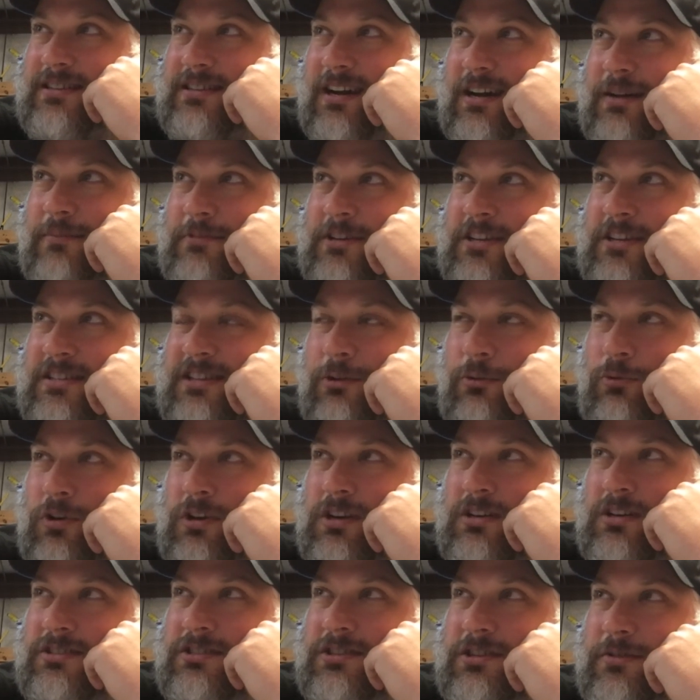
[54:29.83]
not because I
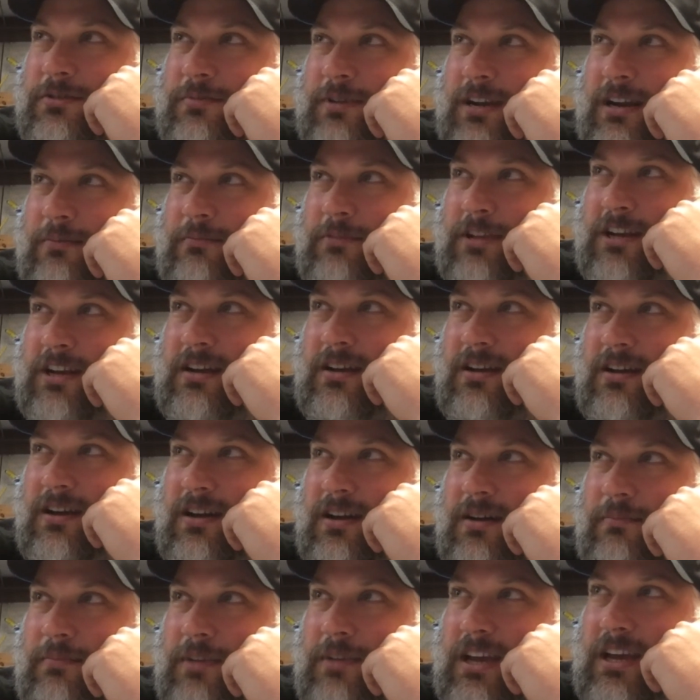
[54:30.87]
wanted to, but I'm like,
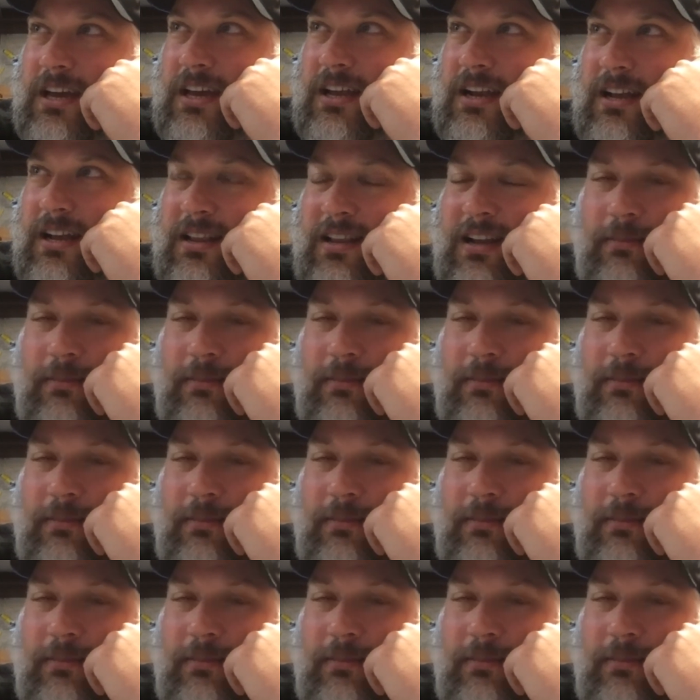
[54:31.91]
oh man,